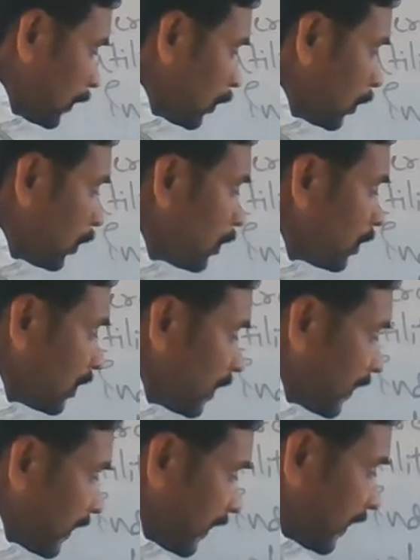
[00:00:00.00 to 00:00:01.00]
No
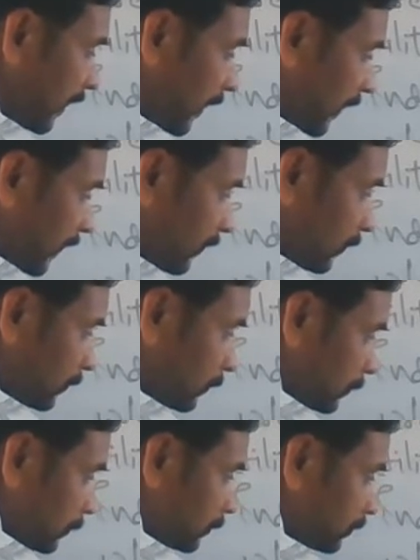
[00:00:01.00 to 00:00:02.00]

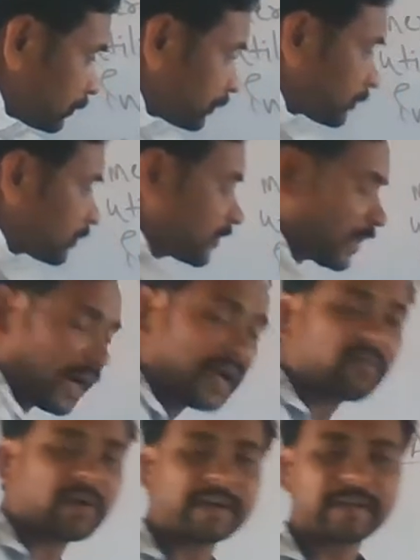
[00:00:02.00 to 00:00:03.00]
need.
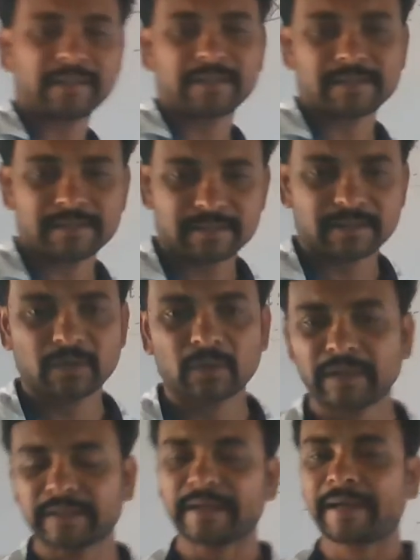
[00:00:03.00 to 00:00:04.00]
Unwanted things.
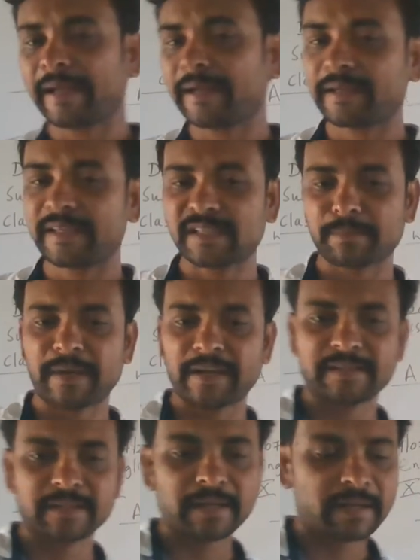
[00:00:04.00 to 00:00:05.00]
Total that like he spent
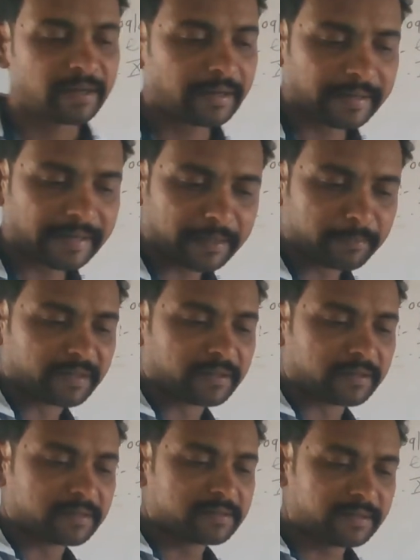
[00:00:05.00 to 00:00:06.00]
his time.
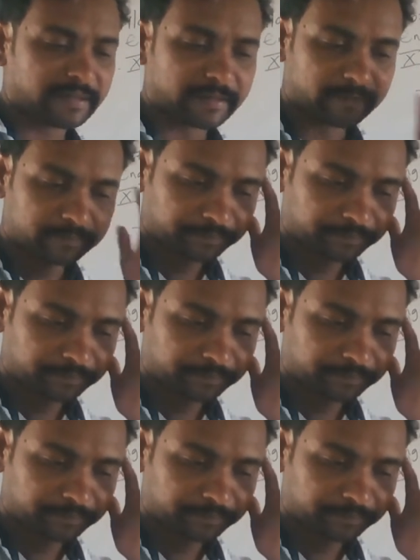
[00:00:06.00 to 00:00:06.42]
See that.